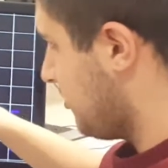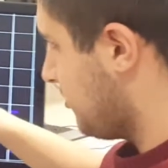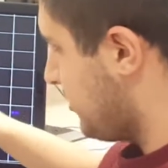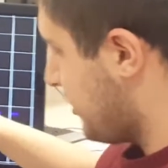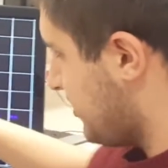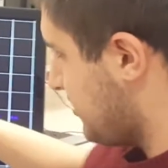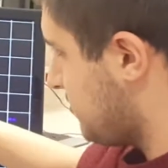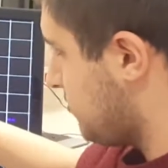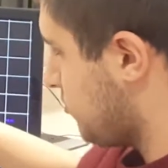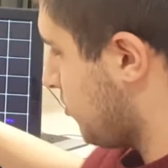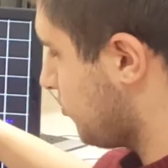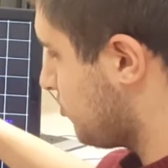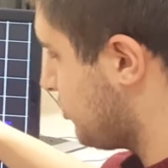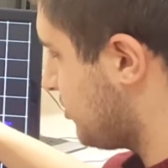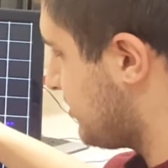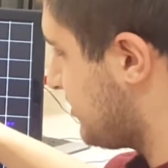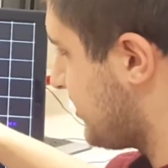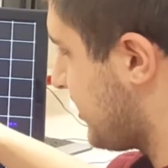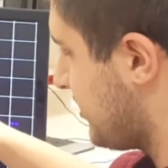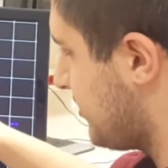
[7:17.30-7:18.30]
less
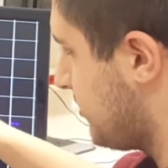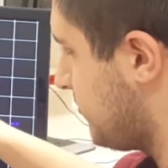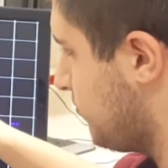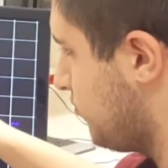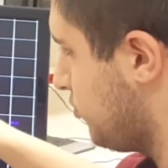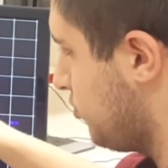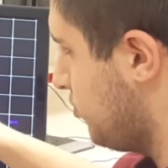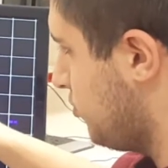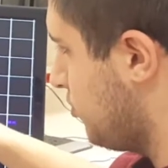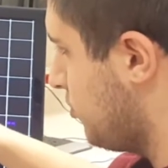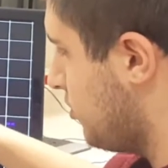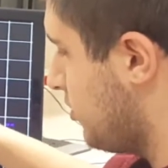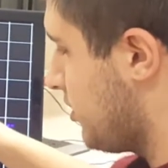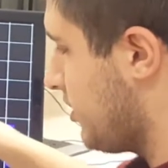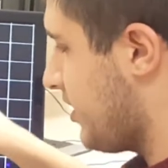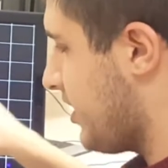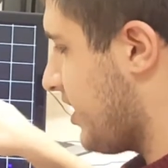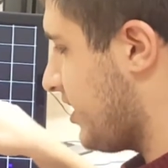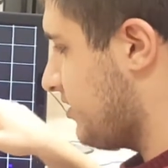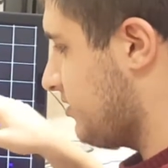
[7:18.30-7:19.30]
soldiers than the blue,
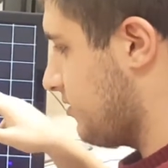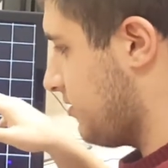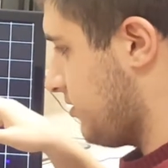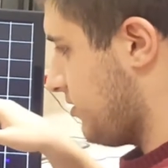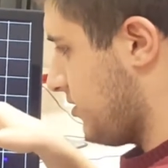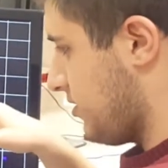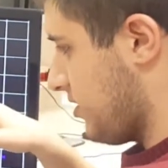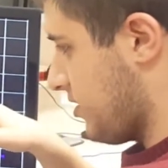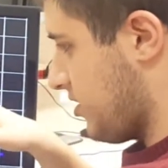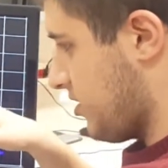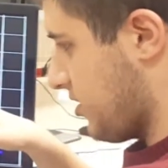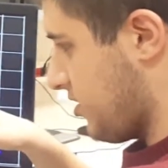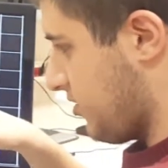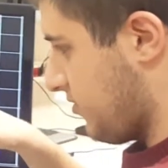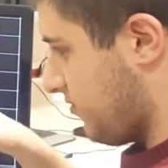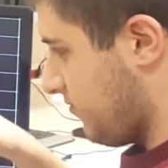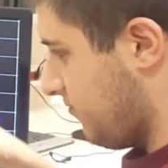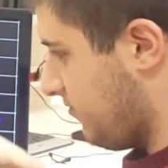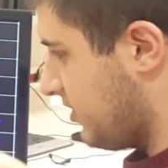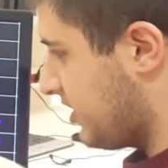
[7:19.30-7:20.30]
and
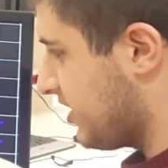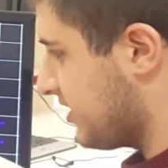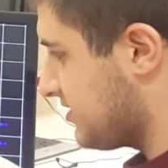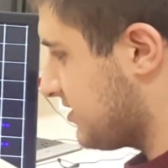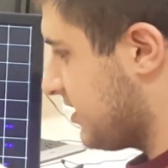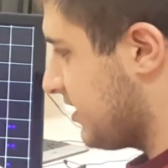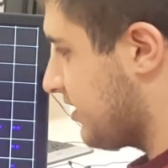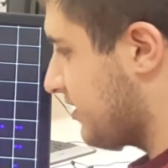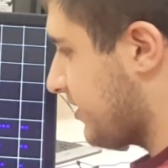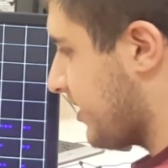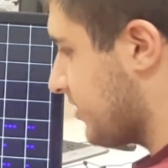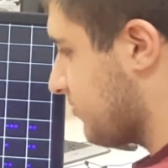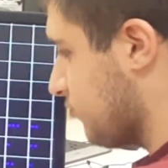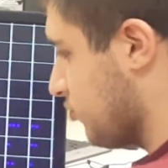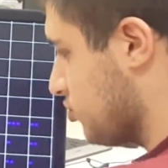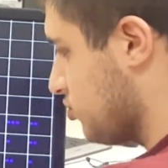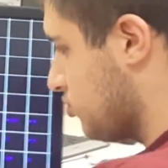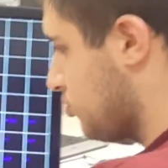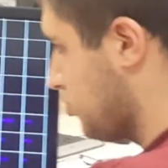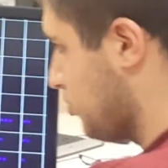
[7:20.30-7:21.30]
we can select at
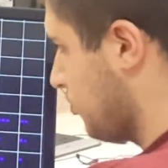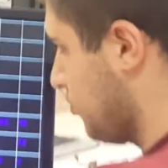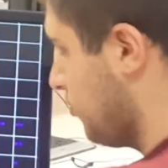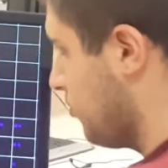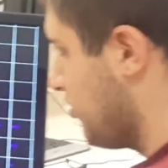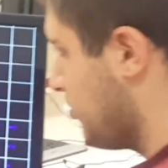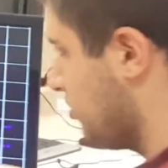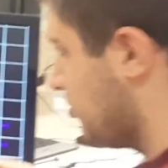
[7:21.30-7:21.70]
most 2.